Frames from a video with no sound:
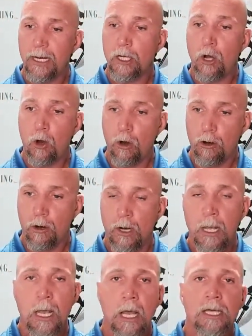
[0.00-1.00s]

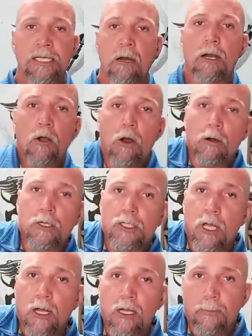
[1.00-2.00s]
Carter? Terry Carter is
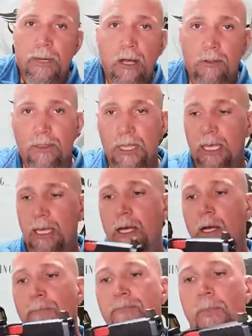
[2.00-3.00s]
talking about
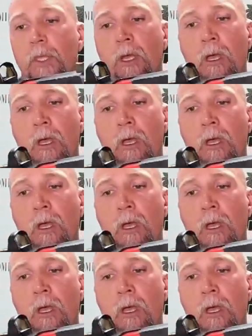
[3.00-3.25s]
the